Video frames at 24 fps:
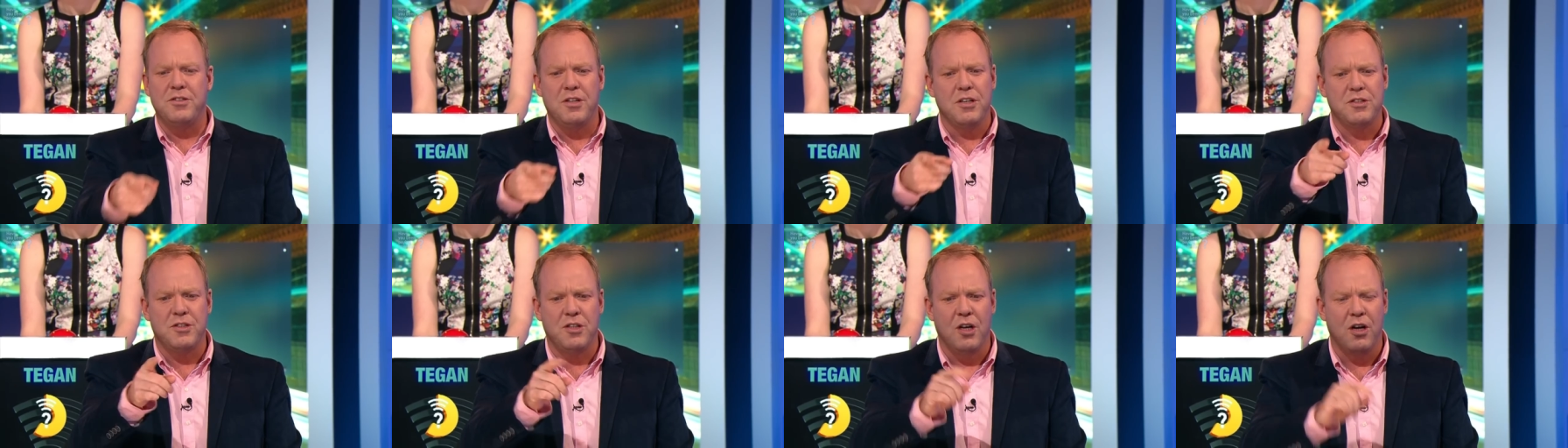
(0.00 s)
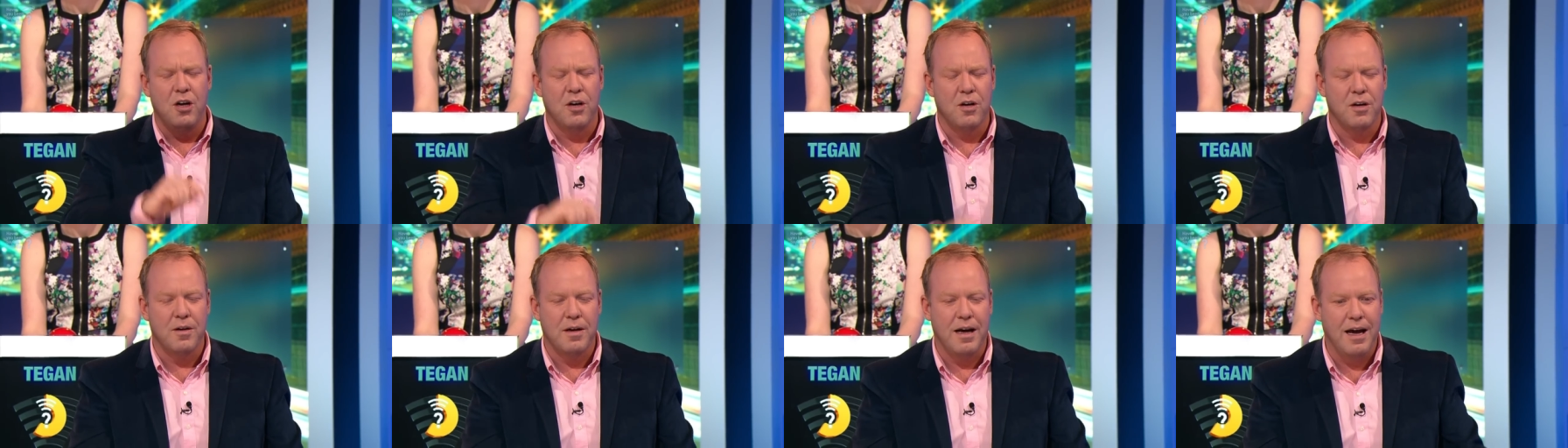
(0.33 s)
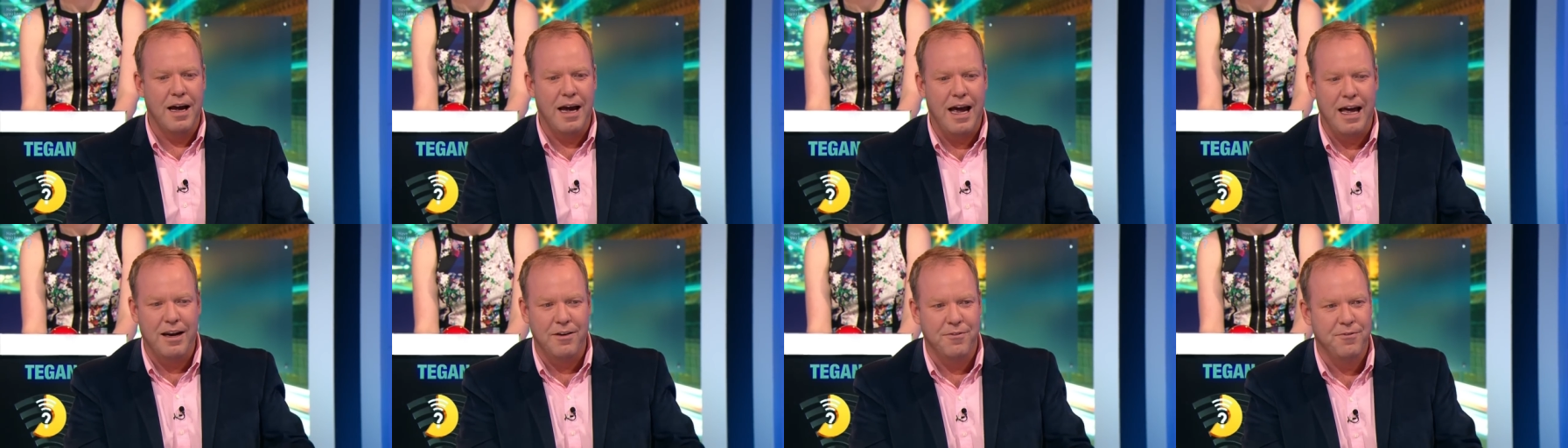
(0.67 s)
her song
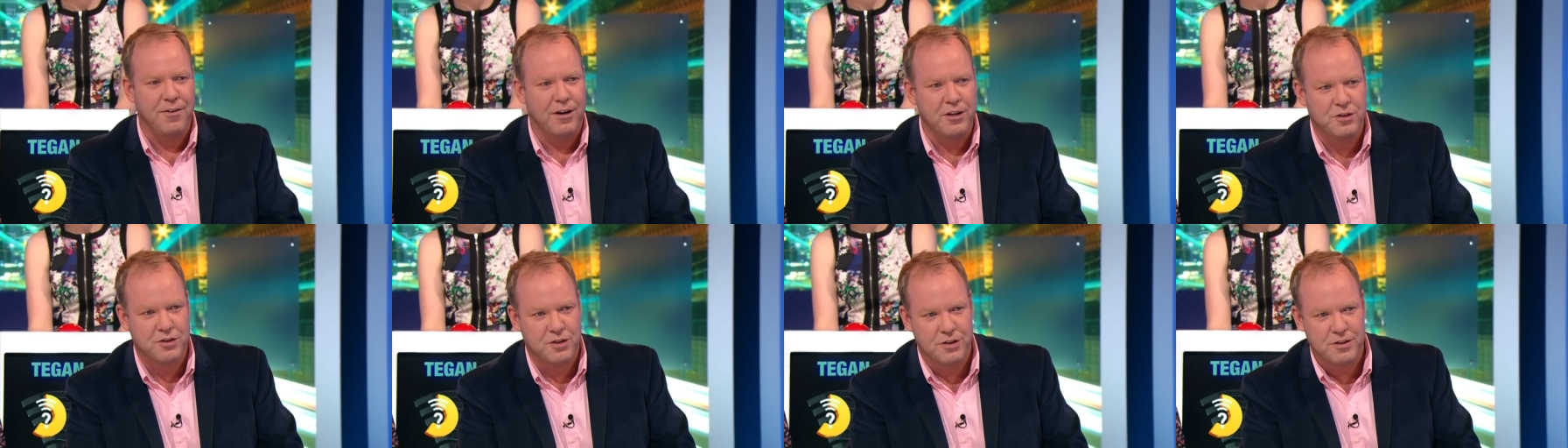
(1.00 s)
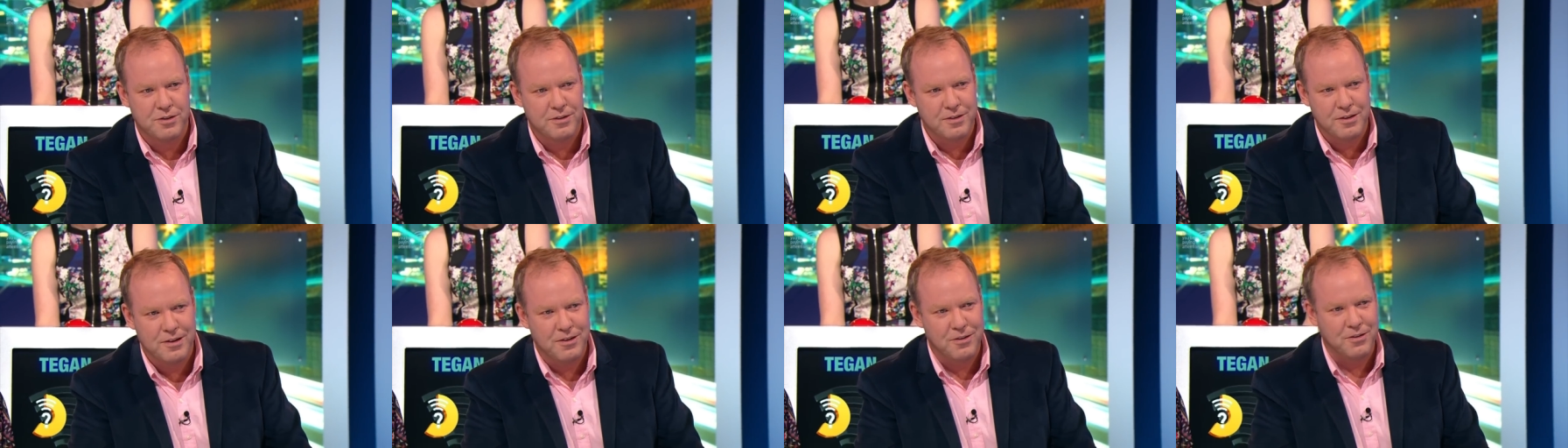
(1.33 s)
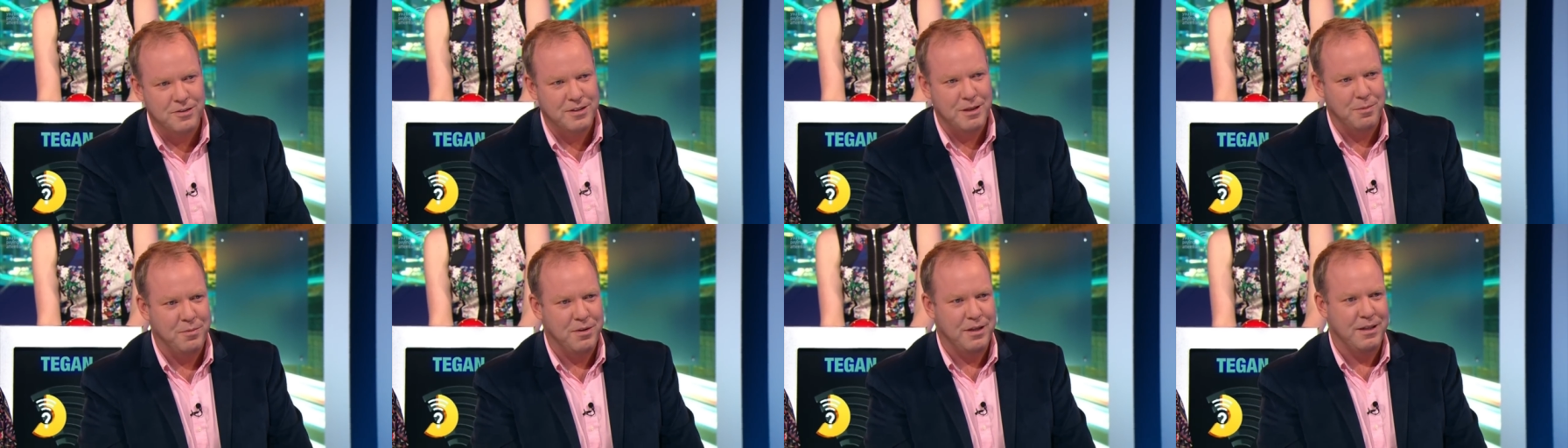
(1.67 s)
at a function or
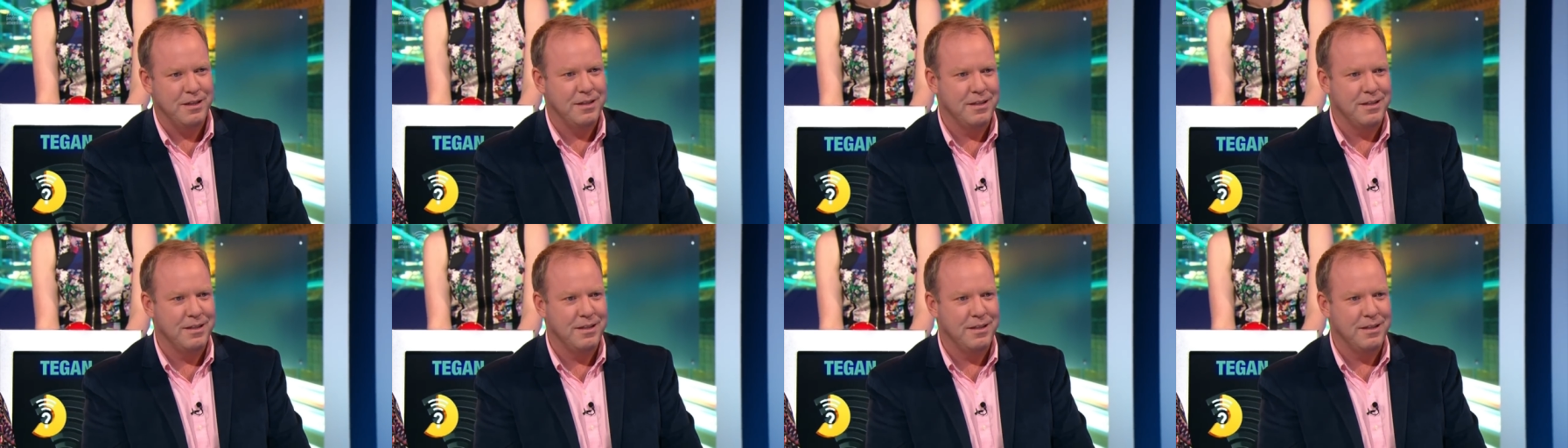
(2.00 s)
something.